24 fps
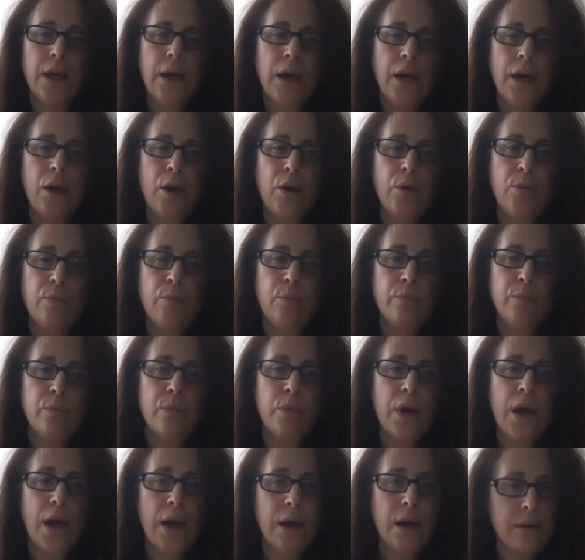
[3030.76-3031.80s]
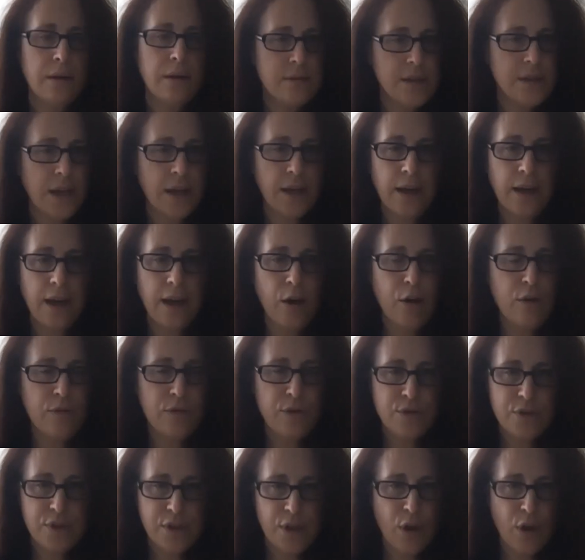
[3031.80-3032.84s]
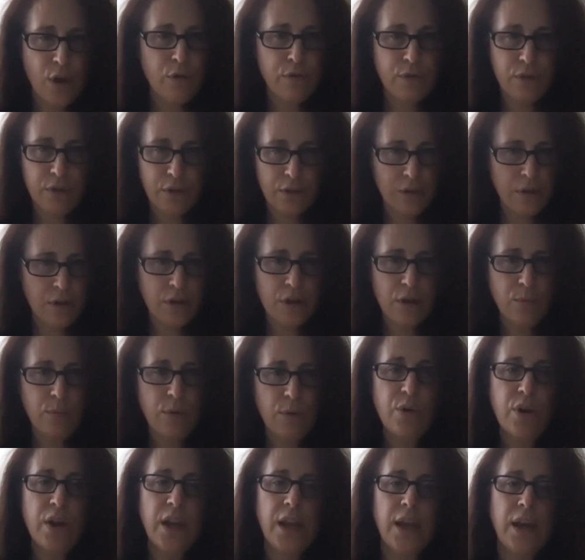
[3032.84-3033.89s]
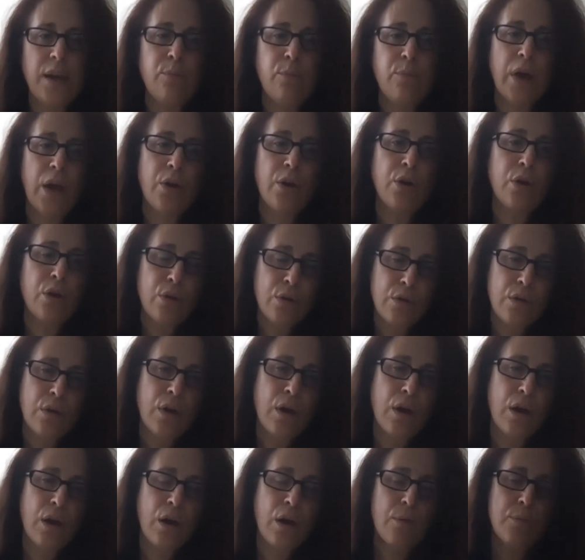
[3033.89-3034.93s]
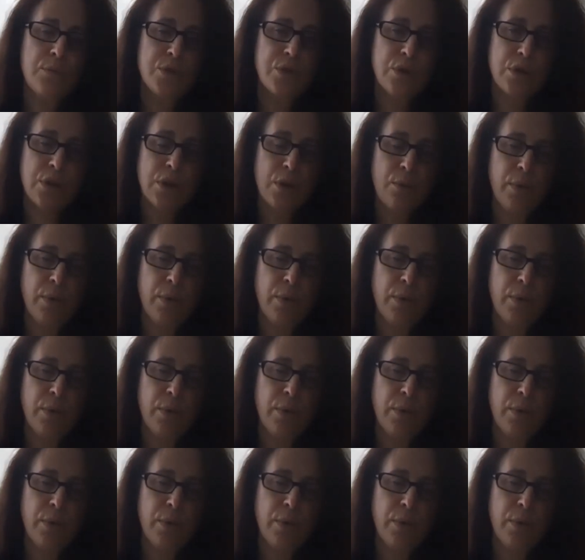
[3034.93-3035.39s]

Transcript: how to take care of yourself and the community better during the